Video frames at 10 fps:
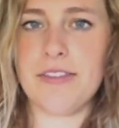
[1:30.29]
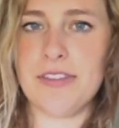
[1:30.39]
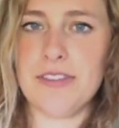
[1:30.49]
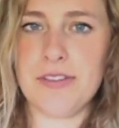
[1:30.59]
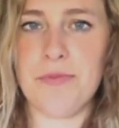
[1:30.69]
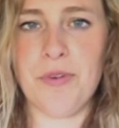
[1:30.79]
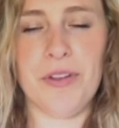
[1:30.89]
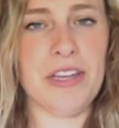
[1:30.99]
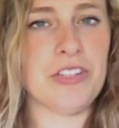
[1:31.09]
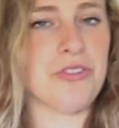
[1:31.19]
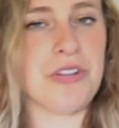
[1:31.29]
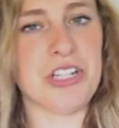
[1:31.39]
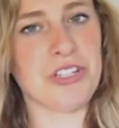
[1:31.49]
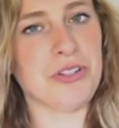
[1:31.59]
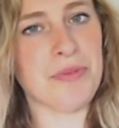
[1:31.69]
So these are more like a
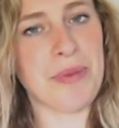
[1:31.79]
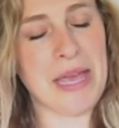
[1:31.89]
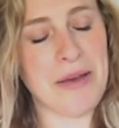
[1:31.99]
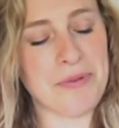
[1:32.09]
traditional pant,